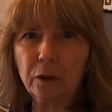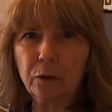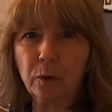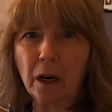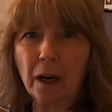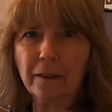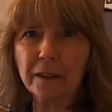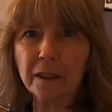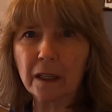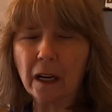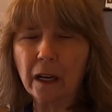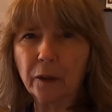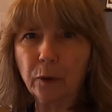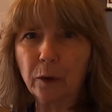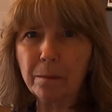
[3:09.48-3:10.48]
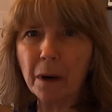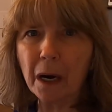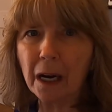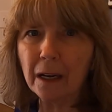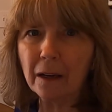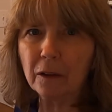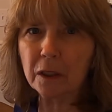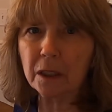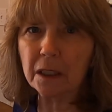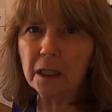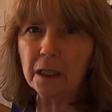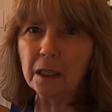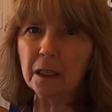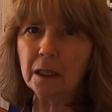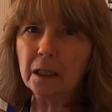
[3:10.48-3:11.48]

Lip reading: to drive is 100 miles.